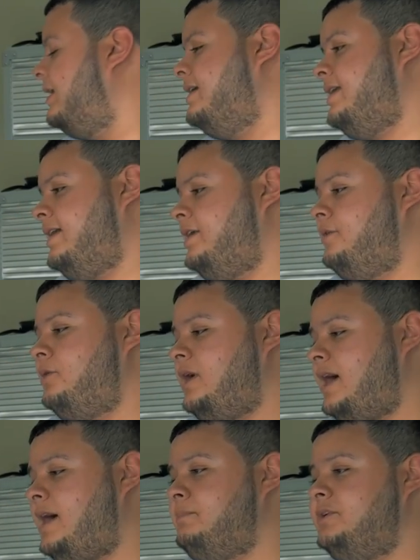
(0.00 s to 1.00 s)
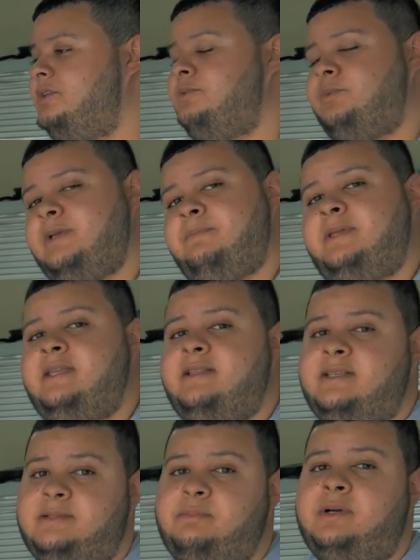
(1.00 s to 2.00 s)
Now, I'm gonna repeat
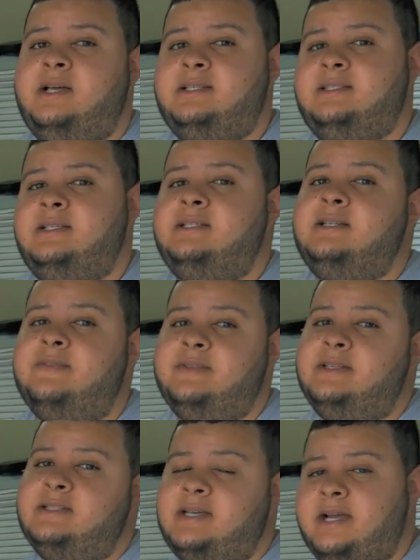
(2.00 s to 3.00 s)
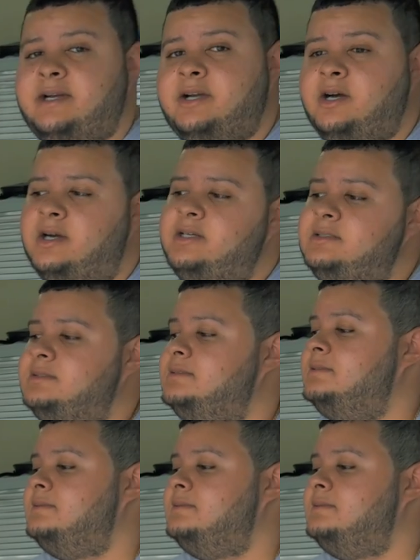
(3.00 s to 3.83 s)
this process on the entire car.